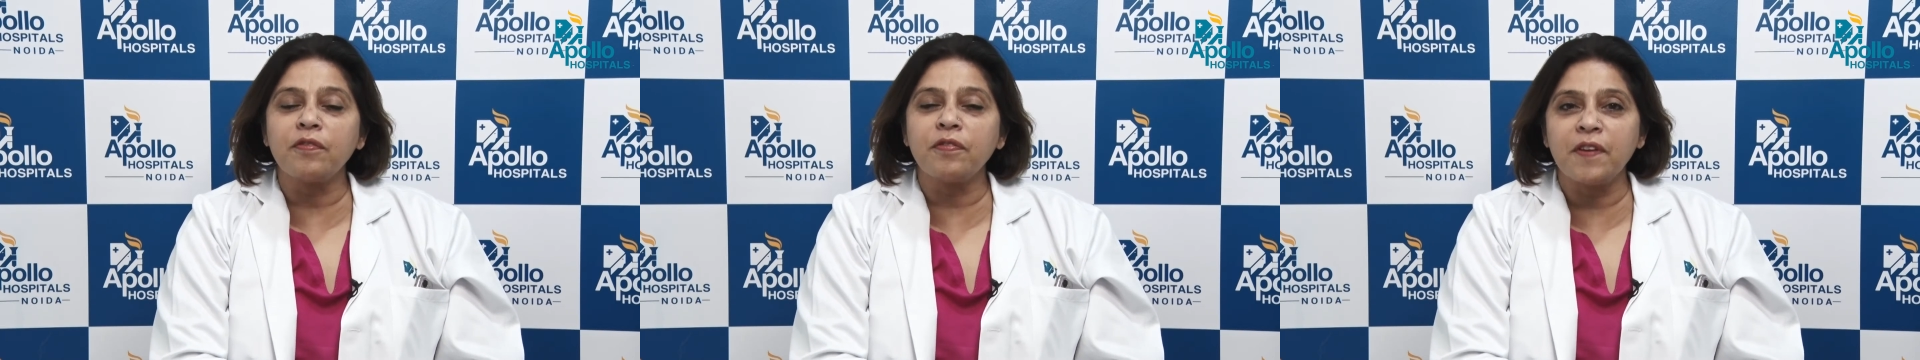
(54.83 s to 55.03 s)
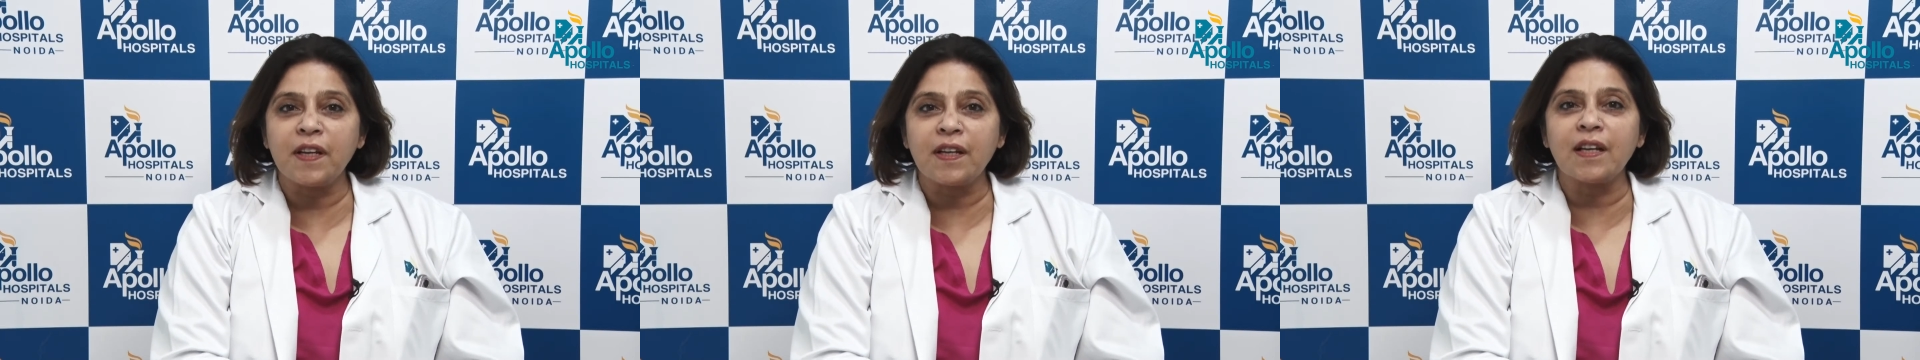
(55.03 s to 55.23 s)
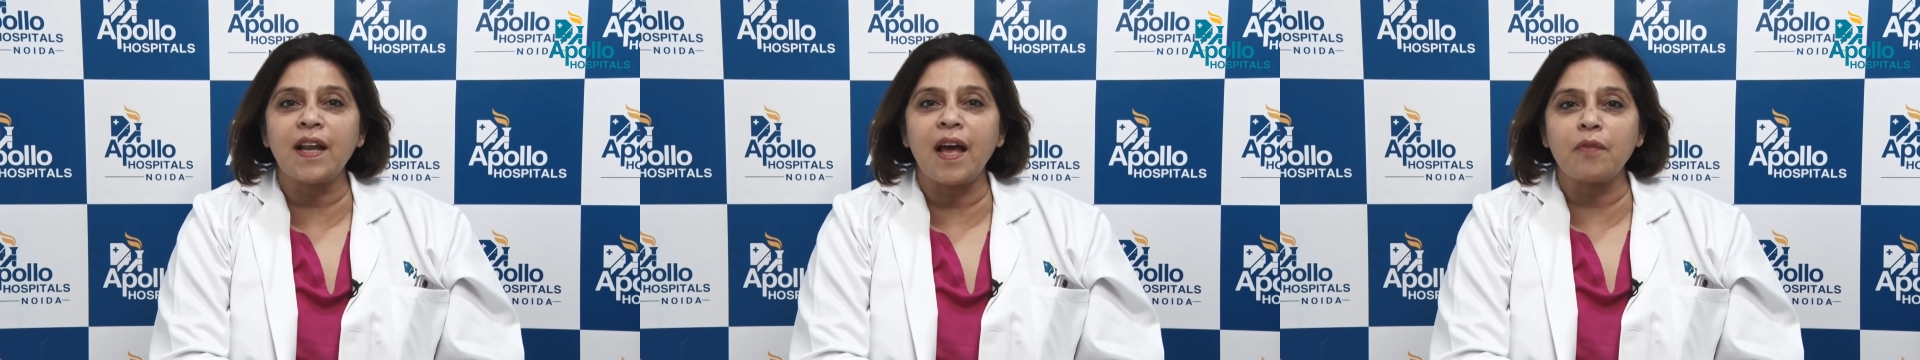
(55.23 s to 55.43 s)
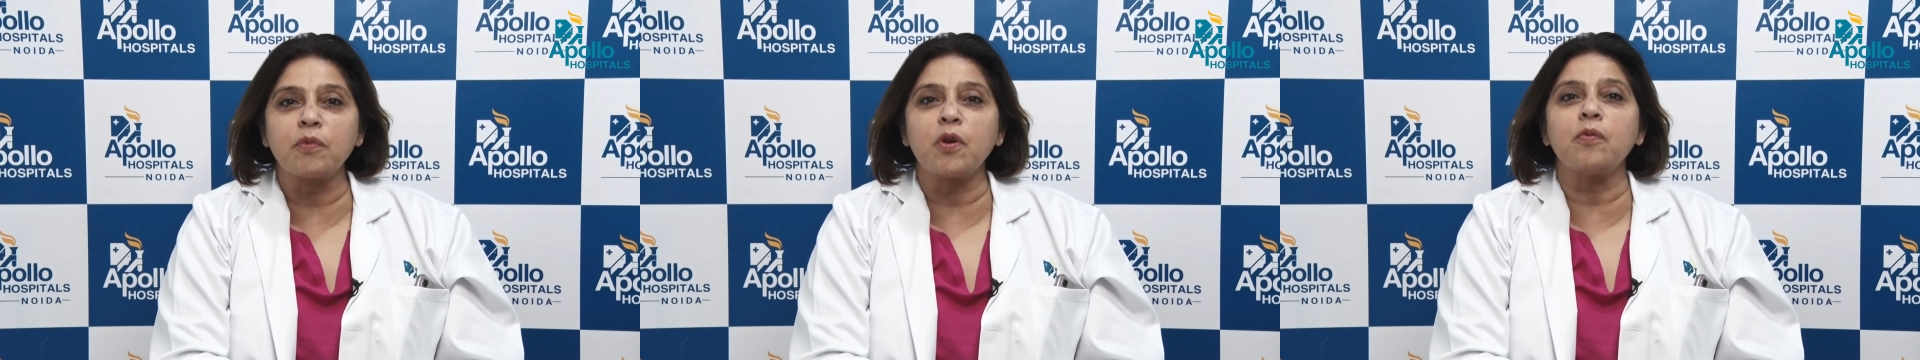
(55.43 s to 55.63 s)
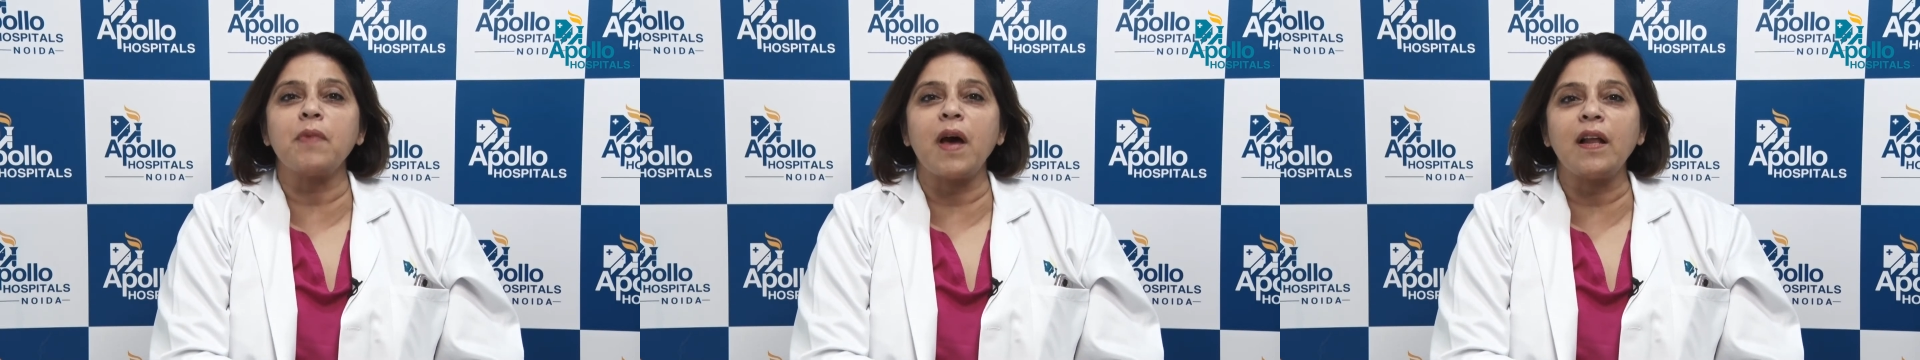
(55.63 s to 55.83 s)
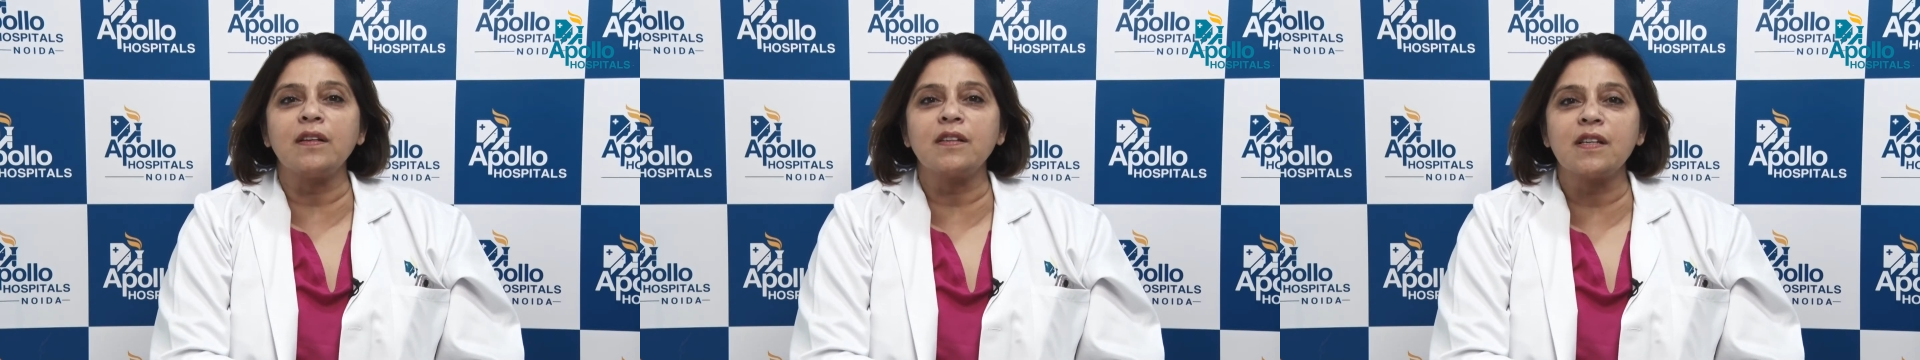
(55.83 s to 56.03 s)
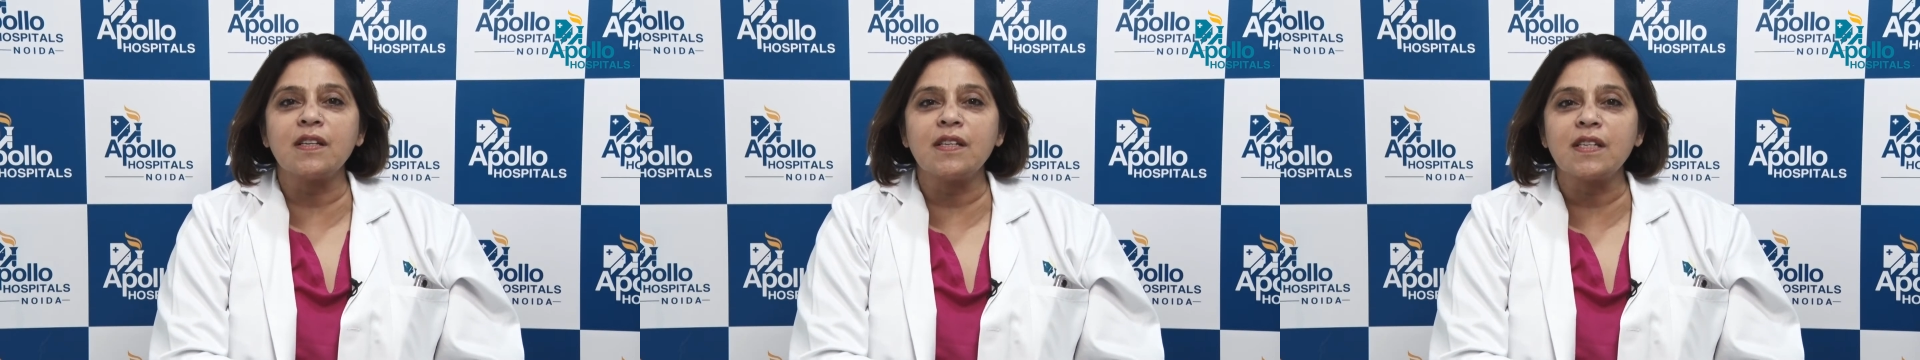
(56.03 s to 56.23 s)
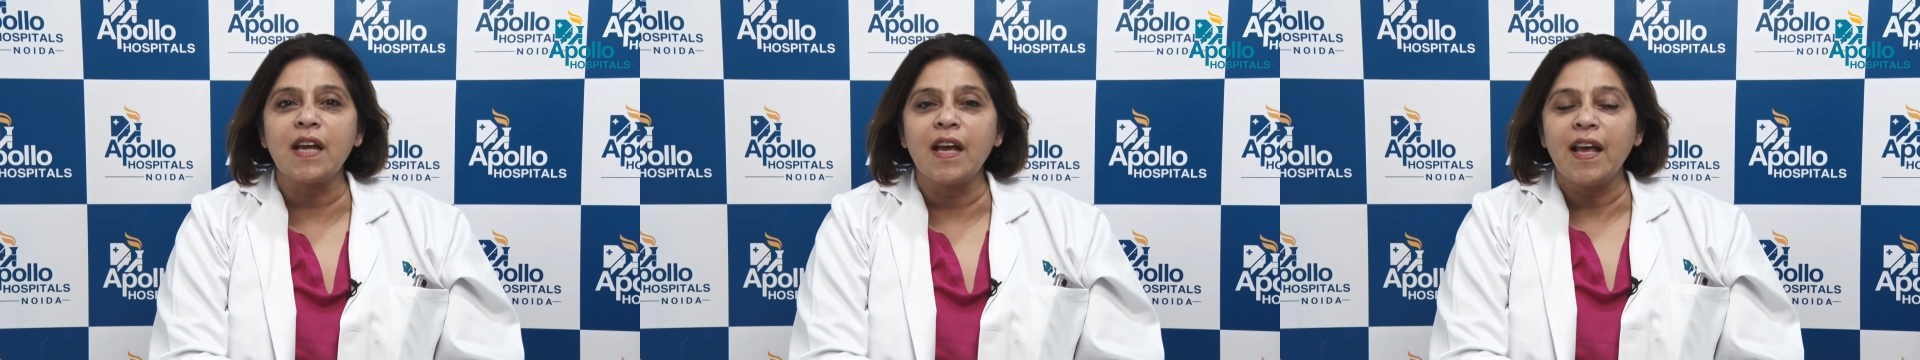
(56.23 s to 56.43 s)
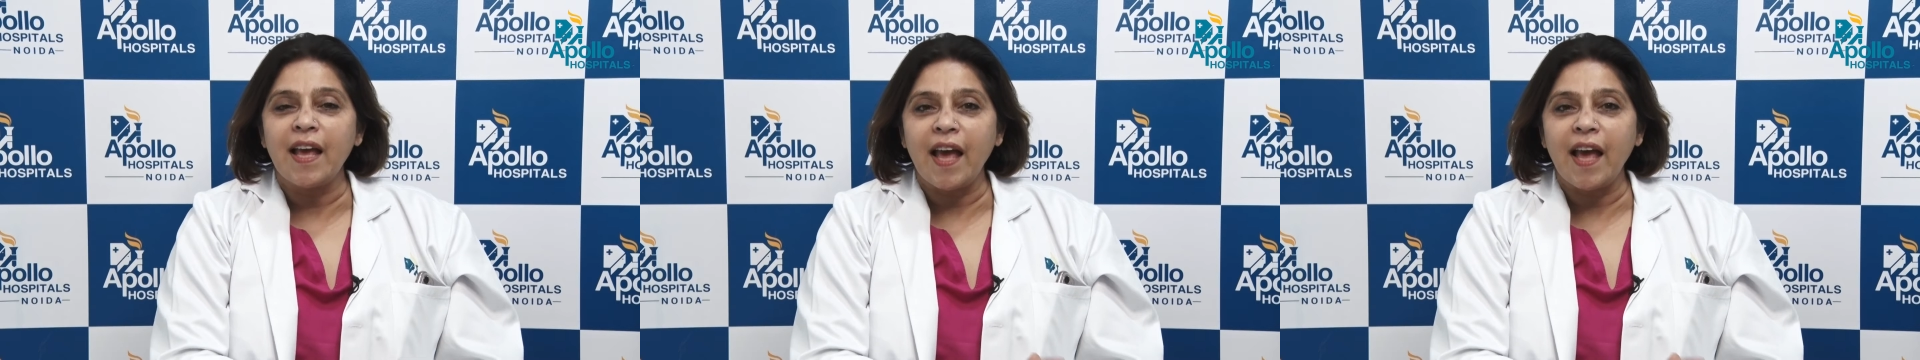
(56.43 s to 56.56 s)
fetal abnormalities